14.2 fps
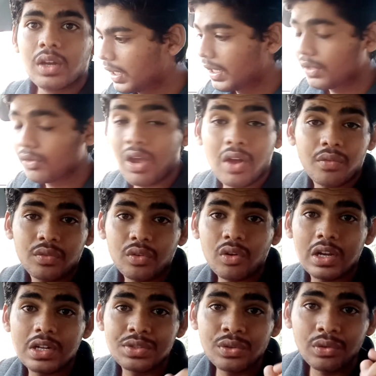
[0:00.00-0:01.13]
you have to
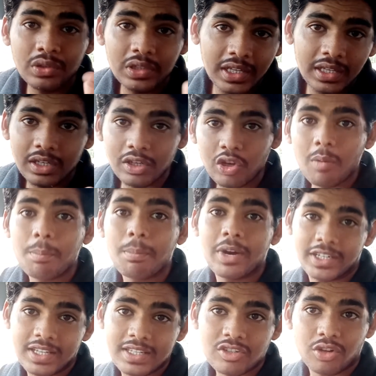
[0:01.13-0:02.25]
also clean your
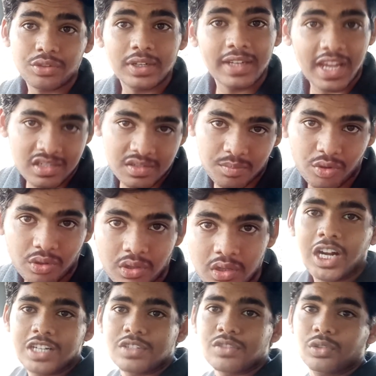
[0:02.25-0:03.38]
buttons on the dashboard,
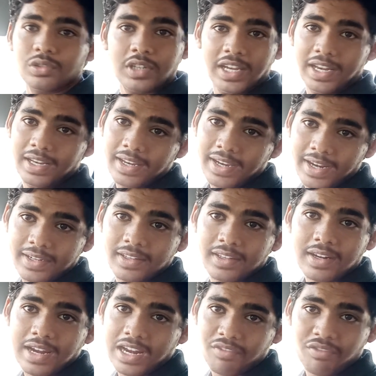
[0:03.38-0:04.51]
also the indicator
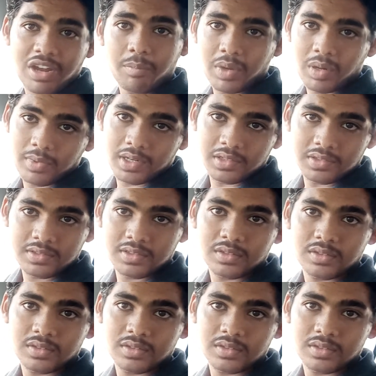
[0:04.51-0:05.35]
and wiper buttons,